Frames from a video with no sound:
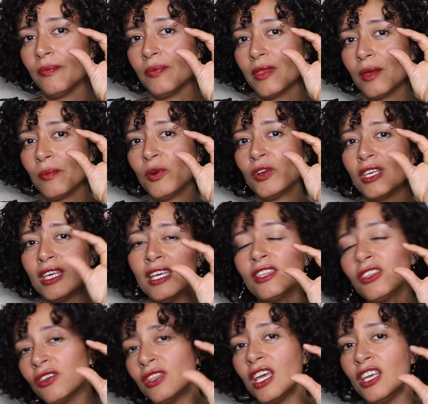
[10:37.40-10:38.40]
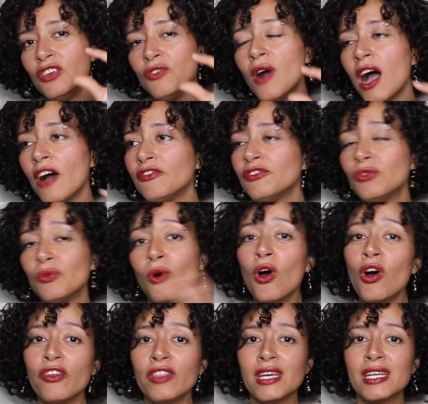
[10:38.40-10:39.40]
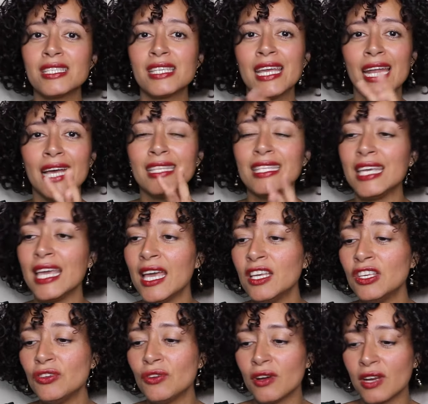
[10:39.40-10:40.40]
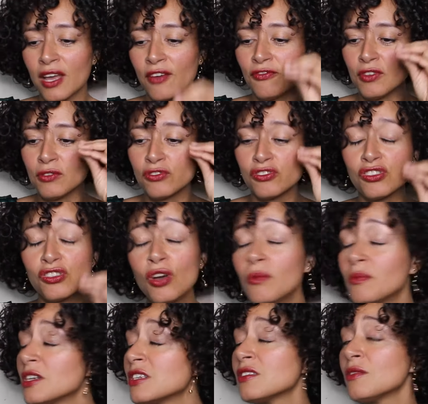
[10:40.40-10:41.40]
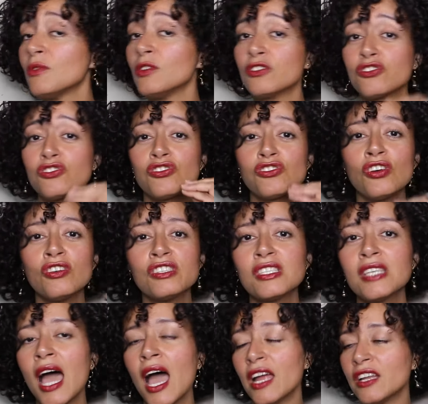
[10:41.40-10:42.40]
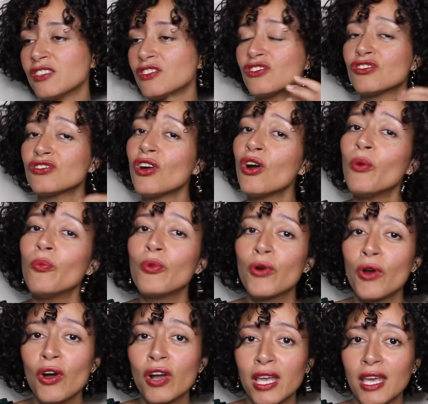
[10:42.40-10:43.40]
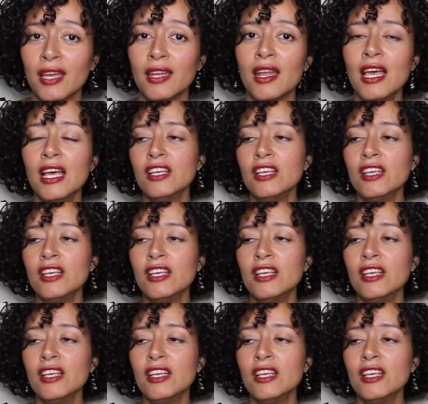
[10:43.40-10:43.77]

poquito that you have two others and at the end you're gonna feel so miserable so sad so broken